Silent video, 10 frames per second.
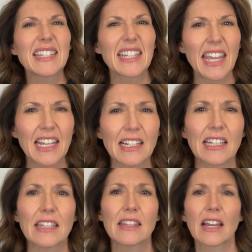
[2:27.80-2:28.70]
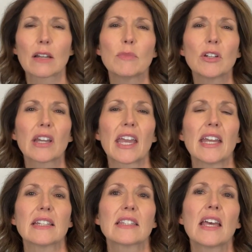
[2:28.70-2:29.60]
daily that
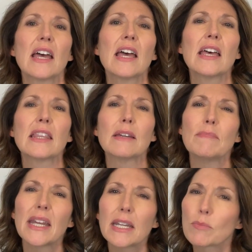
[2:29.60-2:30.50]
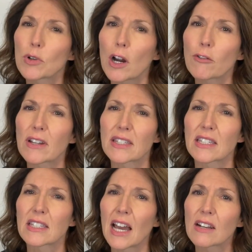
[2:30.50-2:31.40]
communicates that making progress
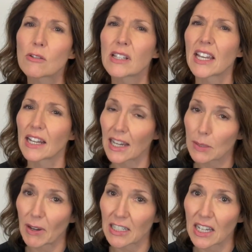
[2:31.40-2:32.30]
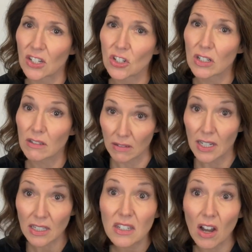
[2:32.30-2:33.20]
is not only an expectation,
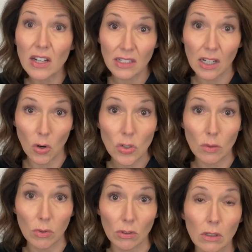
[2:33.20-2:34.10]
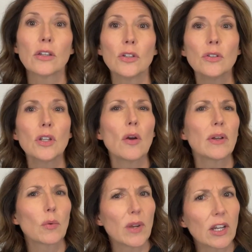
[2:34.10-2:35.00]
it's non-negotiable. You'll know
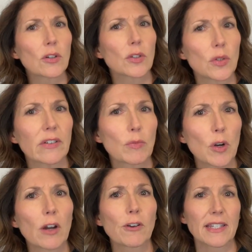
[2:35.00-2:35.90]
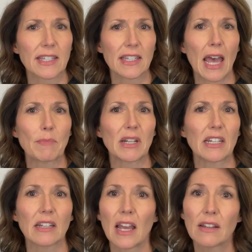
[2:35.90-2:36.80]
in a week or two if progress is
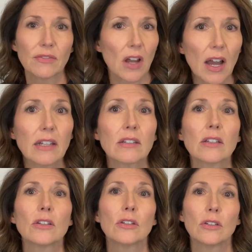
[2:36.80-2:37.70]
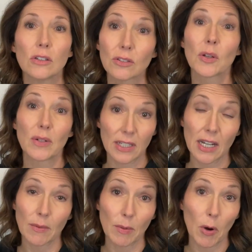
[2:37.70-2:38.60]
happening, and if not, you'll know it's
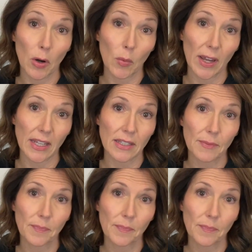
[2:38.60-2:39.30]
time to part ways.